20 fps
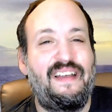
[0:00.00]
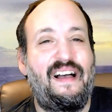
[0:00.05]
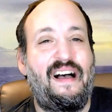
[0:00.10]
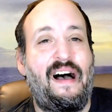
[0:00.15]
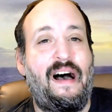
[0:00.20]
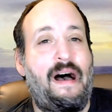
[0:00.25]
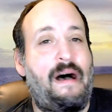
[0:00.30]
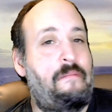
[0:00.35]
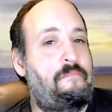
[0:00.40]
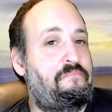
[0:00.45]

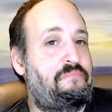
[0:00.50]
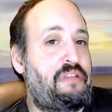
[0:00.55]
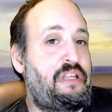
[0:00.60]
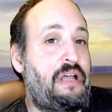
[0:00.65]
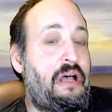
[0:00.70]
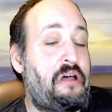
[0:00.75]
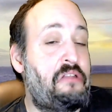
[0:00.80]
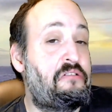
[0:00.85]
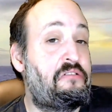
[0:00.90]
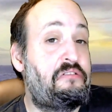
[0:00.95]
The
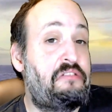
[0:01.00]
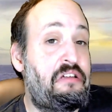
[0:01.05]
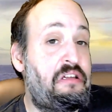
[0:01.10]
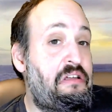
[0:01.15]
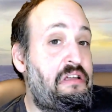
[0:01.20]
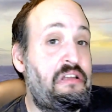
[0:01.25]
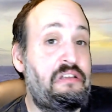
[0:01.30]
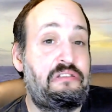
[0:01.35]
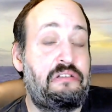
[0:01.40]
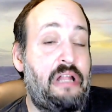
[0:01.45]
other thing
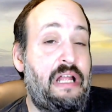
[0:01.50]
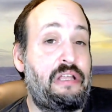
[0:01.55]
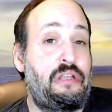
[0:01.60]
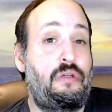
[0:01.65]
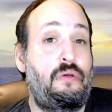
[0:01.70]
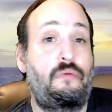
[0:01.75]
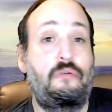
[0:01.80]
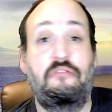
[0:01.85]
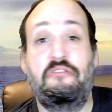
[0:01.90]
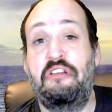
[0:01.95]
is like
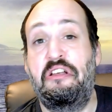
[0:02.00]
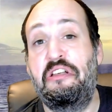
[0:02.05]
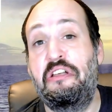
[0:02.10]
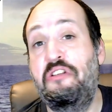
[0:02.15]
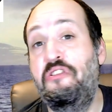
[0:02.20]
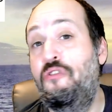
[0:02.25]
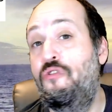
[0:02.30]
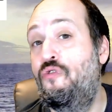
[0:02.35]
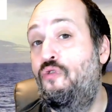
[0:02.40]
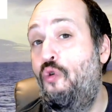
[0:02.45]
you were taking
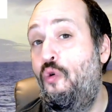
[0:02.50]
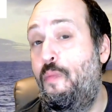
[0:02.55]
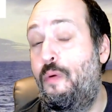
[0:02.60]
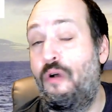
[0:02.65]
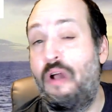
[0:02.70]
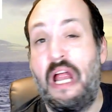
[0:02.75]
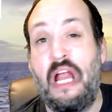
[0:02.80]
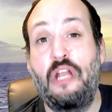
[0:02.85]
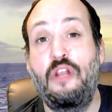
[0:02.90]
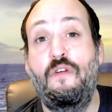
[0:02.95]
your Uber
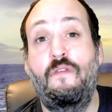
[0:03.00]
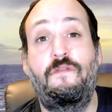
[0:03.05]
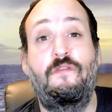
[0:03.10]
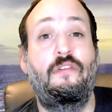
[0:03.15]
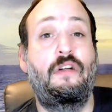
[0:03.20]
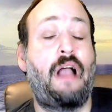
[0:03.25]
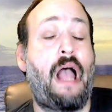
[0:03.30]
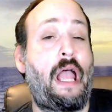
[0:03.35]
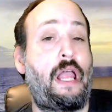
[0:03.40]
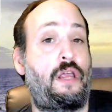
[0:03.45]
and you
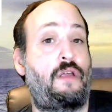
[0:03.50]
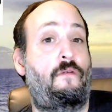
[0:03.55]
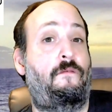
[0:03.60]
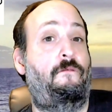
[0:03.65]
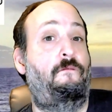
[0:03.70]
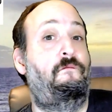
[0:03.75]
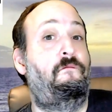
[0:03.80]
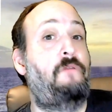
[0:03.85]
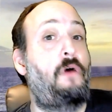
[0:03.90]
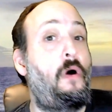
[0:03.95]
forgot your
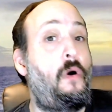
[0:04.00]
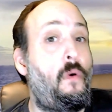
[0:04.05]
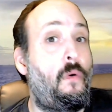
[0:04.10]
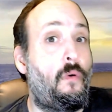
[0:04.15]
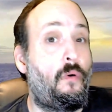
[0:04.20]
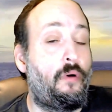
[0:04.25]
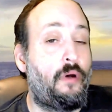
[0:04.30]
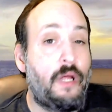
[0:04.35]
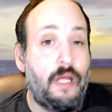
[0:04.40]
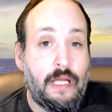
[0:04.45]

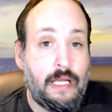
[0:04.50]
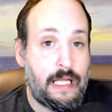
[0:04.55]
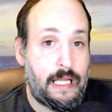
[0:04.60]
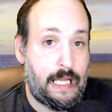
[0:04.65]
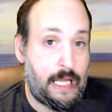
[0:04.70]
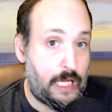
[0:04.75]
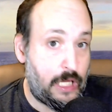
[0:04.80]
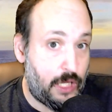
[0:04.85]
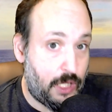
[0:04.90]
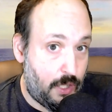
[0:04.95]
phone
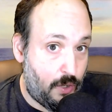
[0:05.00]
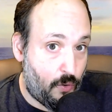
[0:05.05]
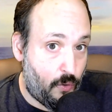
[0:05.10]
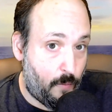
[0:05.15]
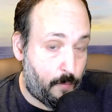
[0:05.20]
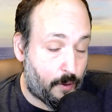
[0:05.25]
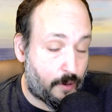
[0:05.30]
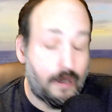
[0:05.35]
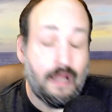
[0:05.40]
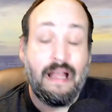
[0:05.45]
in the
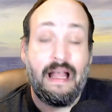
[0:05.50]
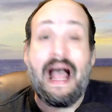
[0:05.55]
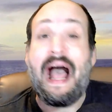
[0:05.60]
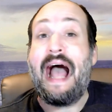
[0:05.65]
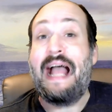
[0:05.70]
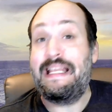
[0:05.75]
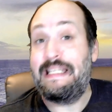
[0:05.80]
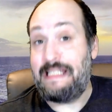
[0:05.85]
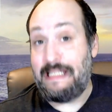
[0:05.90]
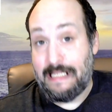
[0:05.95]
Uber.
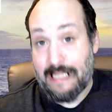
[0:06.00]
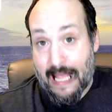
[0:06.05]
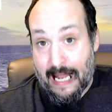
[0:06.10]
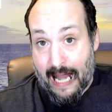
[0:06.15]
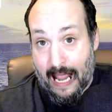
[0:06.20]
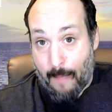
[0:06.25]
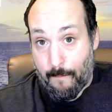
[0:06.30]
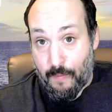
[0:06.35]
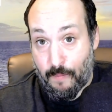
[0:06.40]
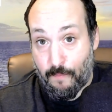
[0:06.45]
I've seen that
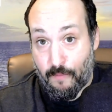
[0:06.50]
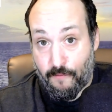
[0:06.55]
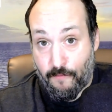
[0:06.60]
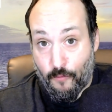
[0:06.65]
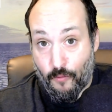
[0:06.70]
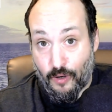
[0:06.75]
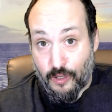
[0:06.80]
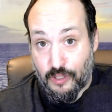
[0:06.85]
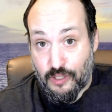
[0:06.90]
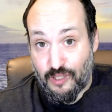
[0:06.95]
happen
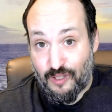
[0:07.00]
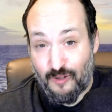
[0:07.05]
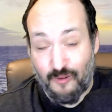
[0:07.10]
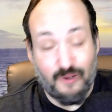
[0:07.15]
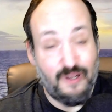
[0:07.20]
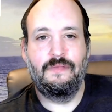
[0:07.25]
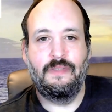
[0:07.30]
before too.